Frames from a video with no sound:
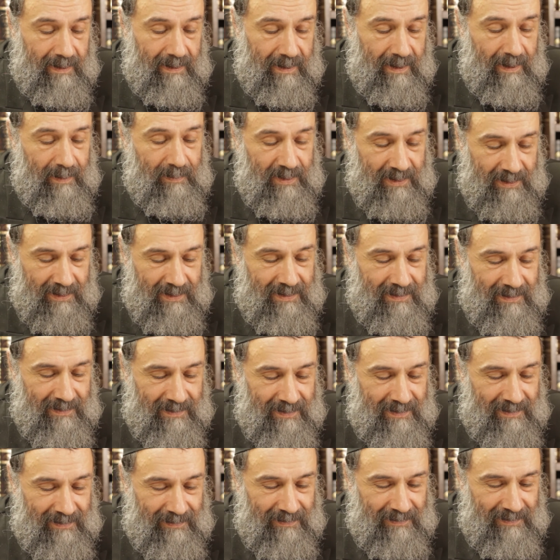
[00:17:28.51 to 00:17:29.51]
camera
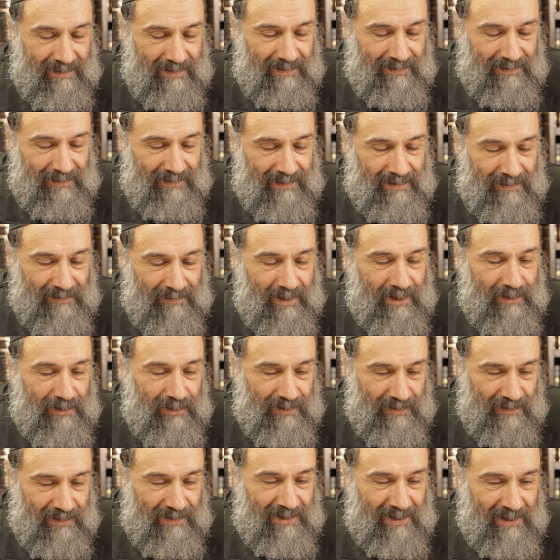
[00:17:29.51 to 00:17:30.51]
is in
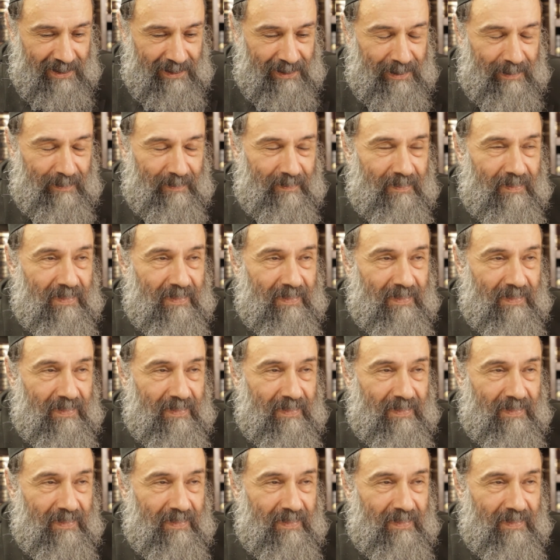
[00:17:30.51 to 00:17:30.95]
Russian, cell.